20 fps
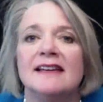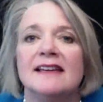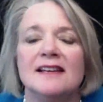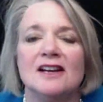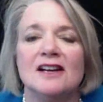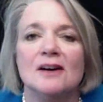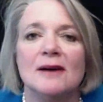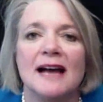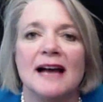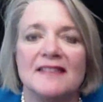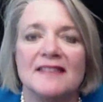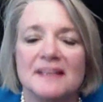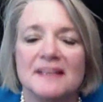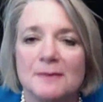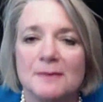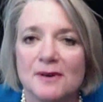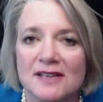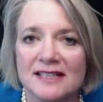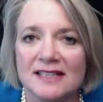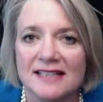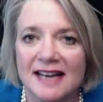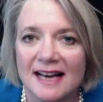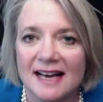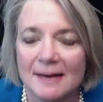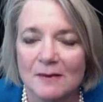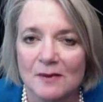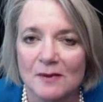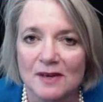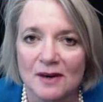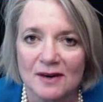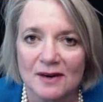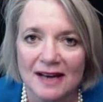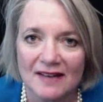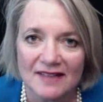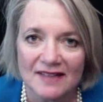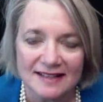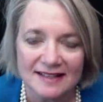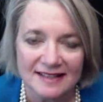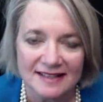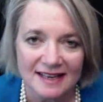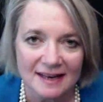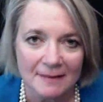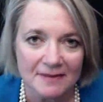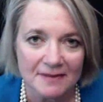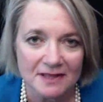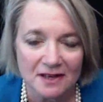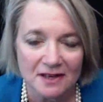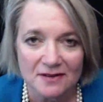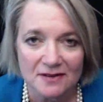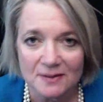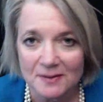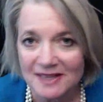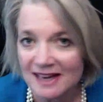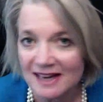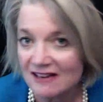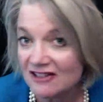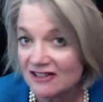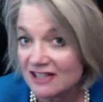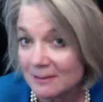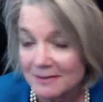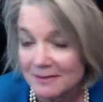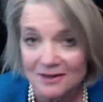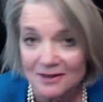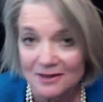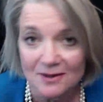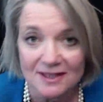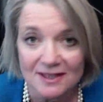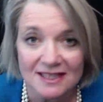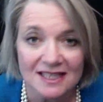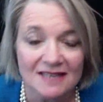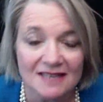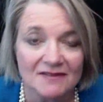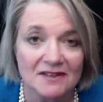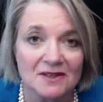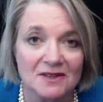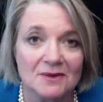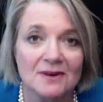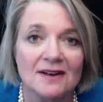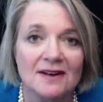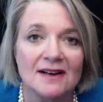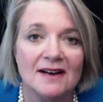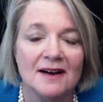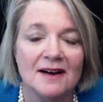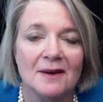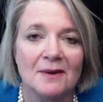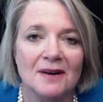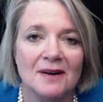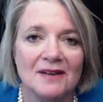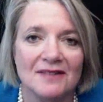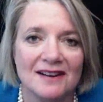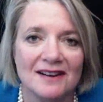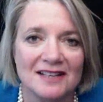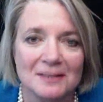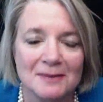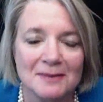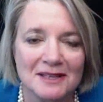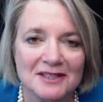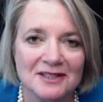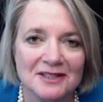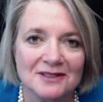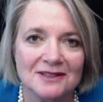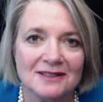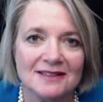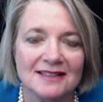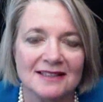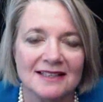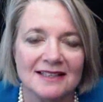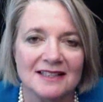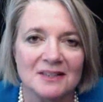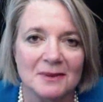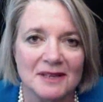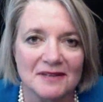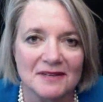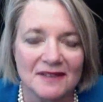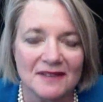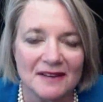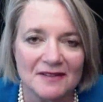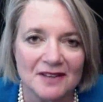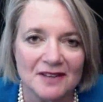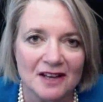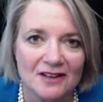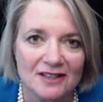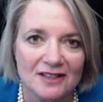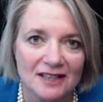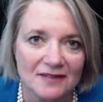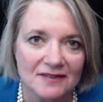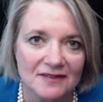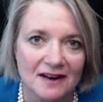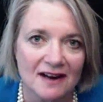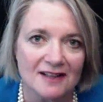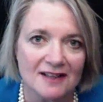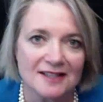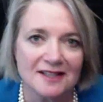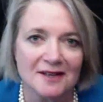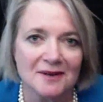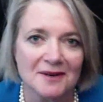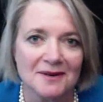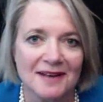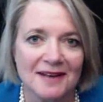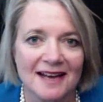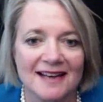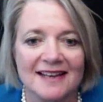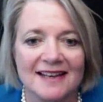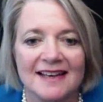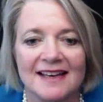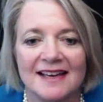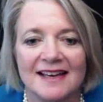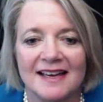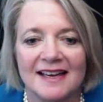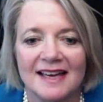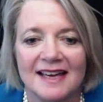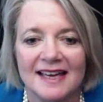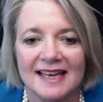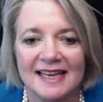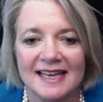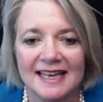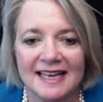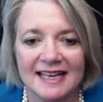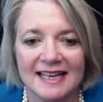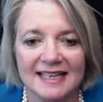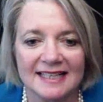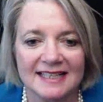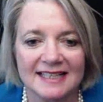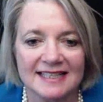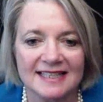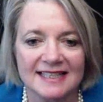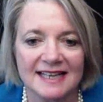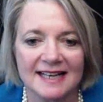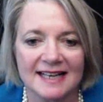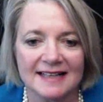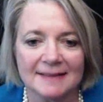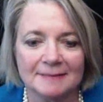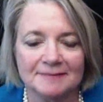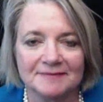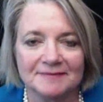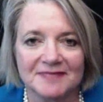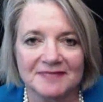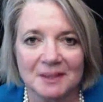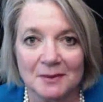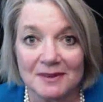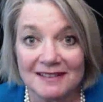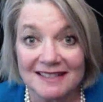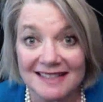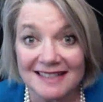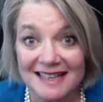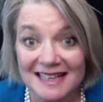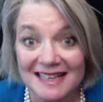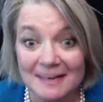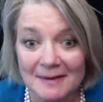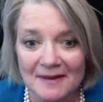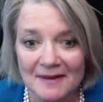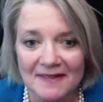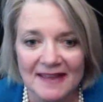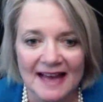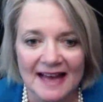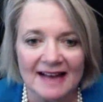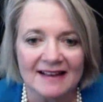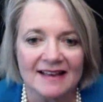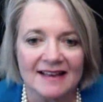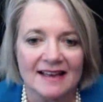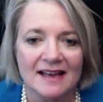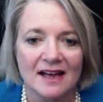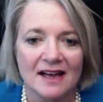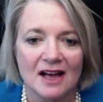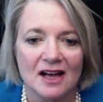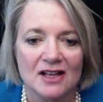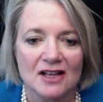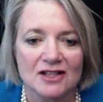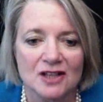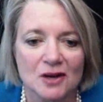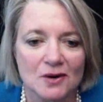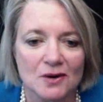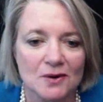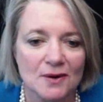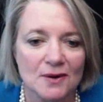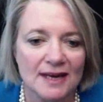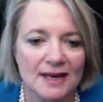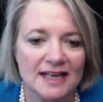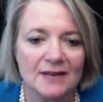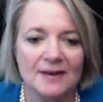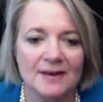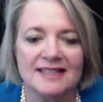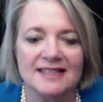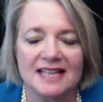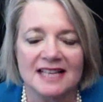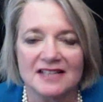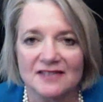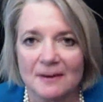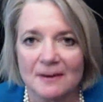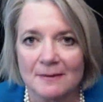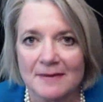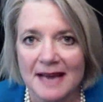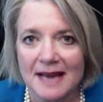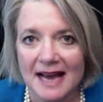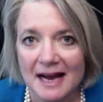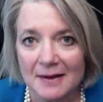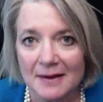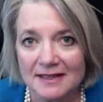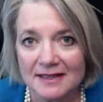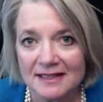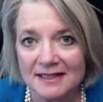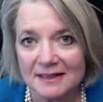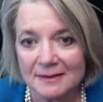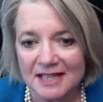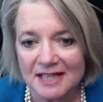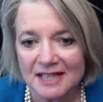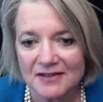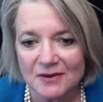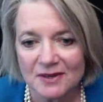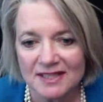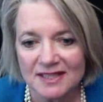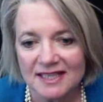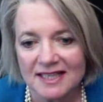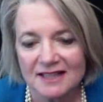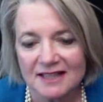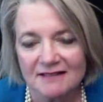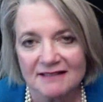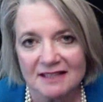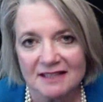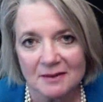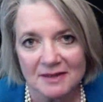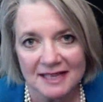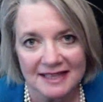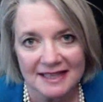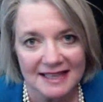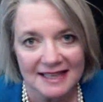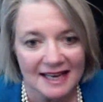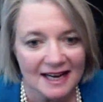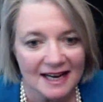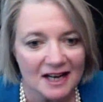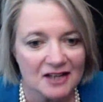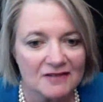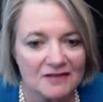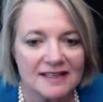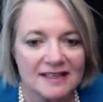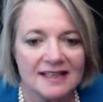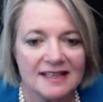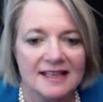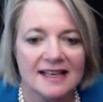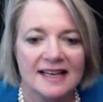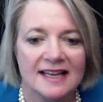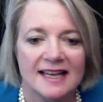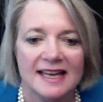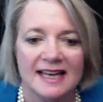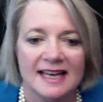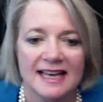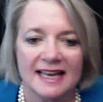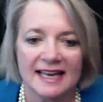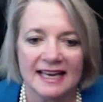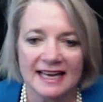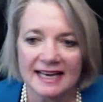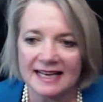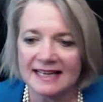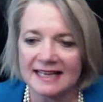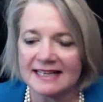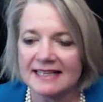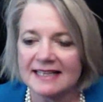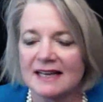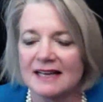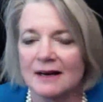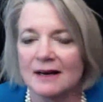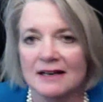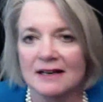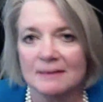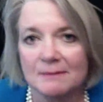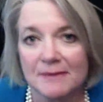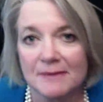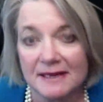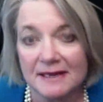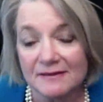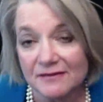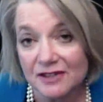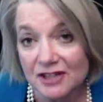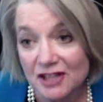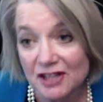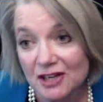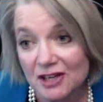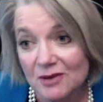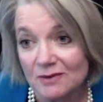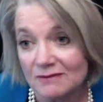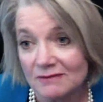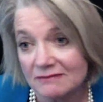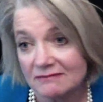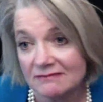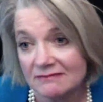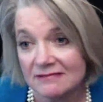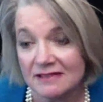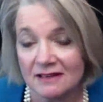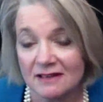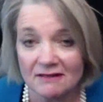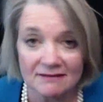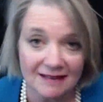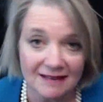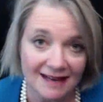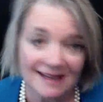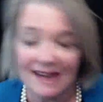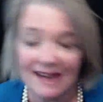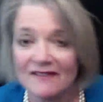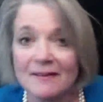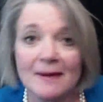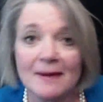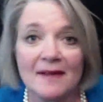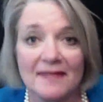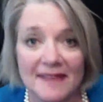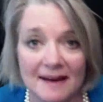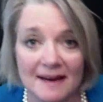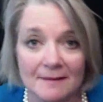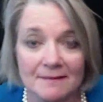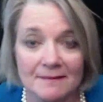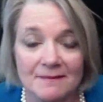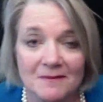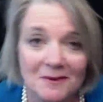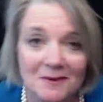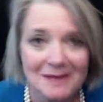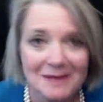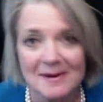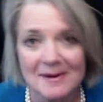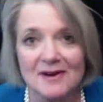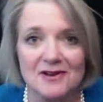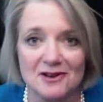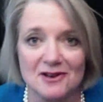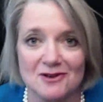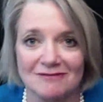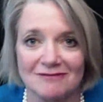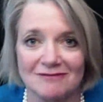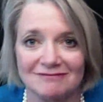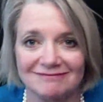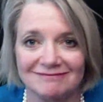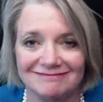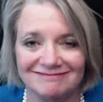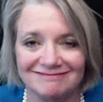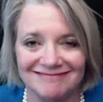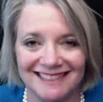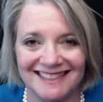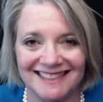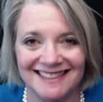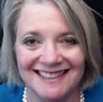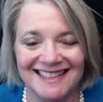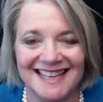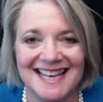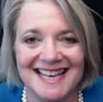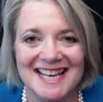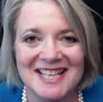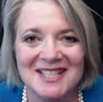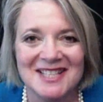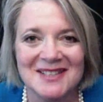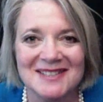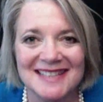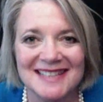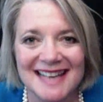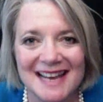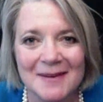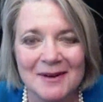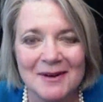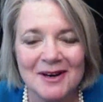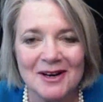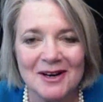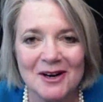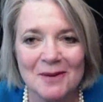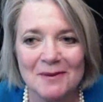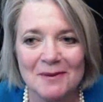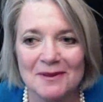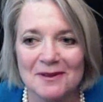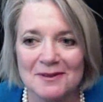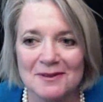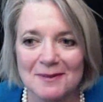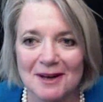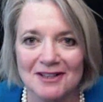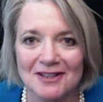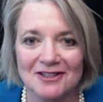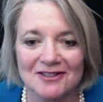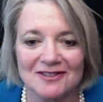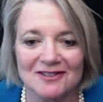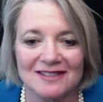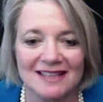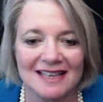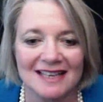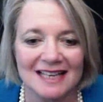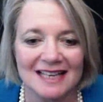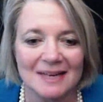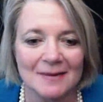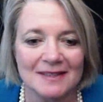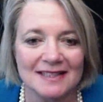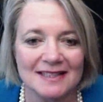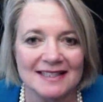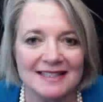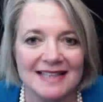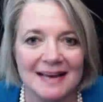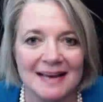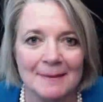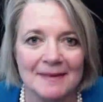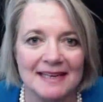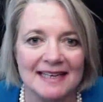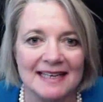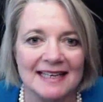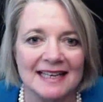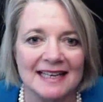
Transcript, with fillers: You know, at this point in time, we don't have that set up, so we are simply going to give you one of our special $25 gift cards, okay? And um, so we're excited about that. So, anyways, that's from now until March 14th or until we hit that 100. And, uh, but for you, so enough about them. What about you, right? So today we're going to open those modules. And what does that mean?